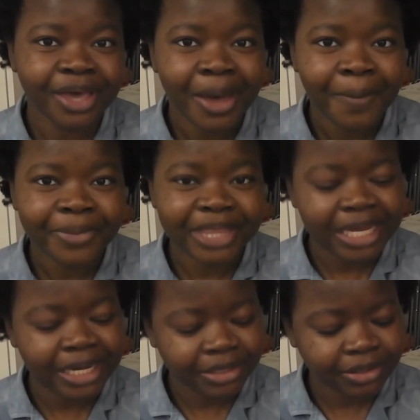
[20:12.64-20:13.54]
but
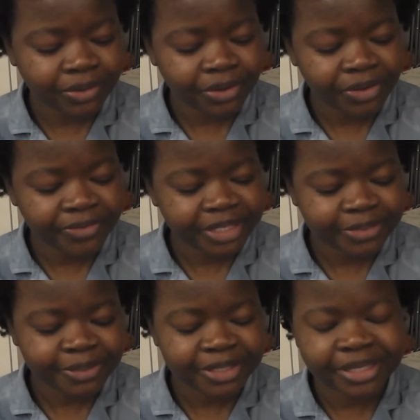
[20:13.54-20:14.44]
then I don't know if that's
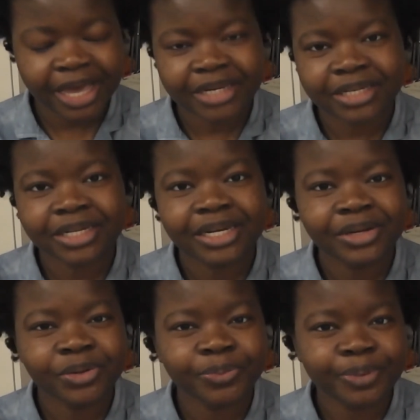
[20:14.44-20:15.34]
because I added a
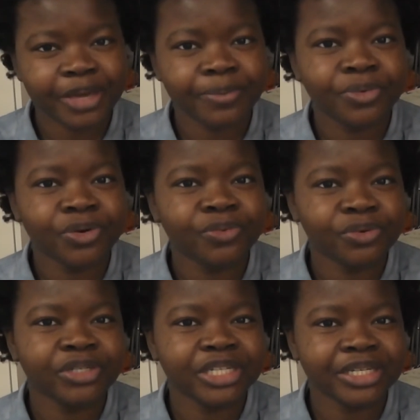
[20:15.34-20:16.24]
little bit more
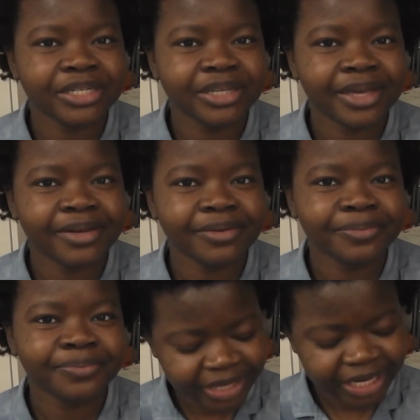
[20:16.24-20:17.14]
water in.
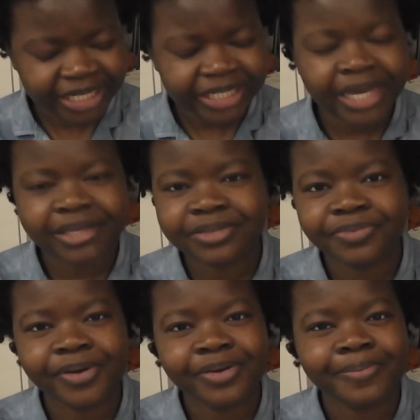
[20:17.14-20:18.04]
It tastes
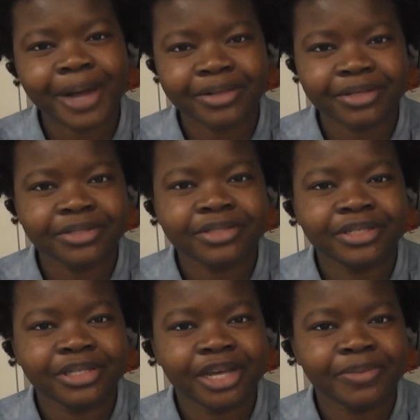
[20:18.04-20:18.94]
very balanced
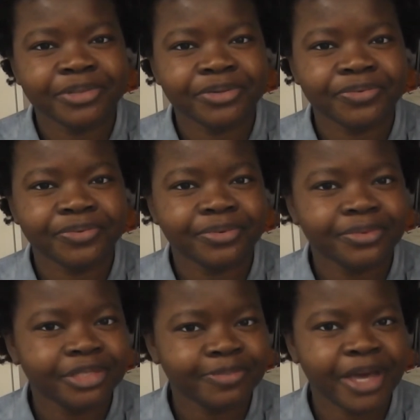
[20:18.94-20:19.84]
in terms of
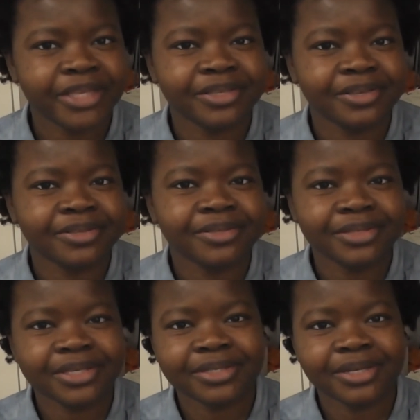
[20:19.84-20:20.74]
spices and
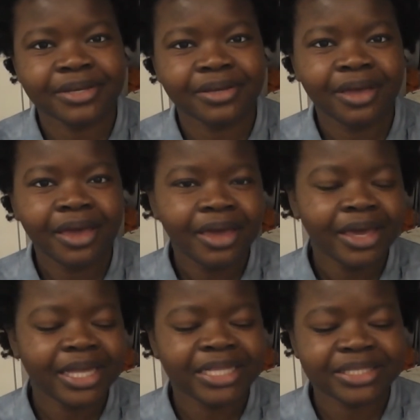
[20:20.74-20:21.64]
seasoning.
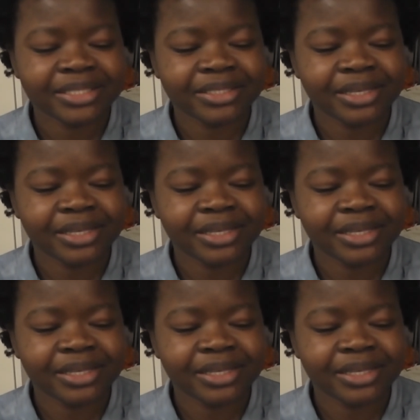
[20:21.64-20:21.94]
It's